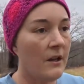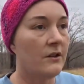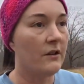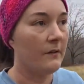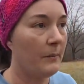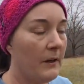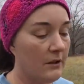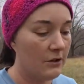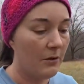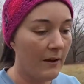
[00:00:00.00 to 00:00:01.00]
Just
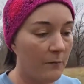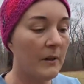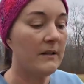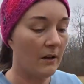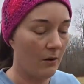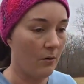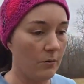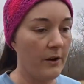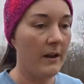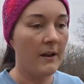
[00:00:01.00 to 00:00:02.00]
because you have been told
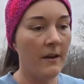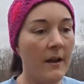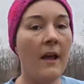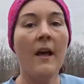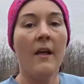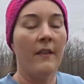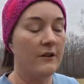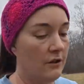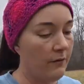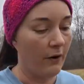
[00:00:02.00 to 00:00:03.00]

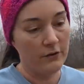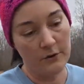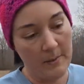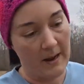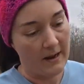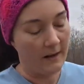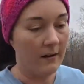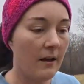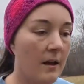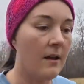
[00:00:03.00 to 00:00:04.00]
that you've hurt your back,
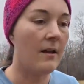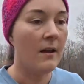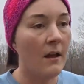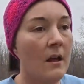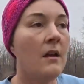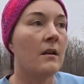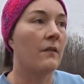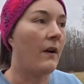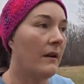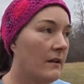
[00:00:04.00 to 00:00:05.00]
you've
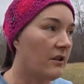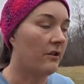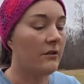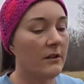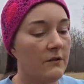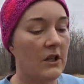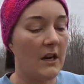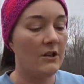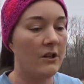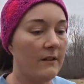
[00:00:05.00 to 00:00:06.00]
got degenerative
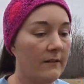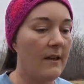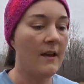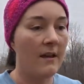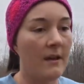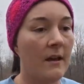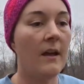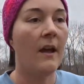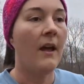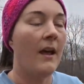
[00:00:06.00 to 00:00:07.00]
changes,
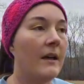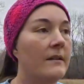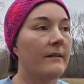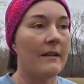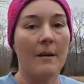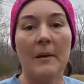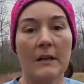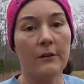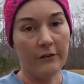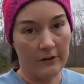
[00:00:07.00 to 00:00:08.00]
it does not mean
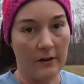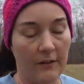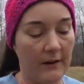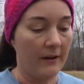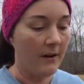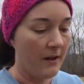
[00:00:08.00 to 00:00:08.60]
you're stuck there.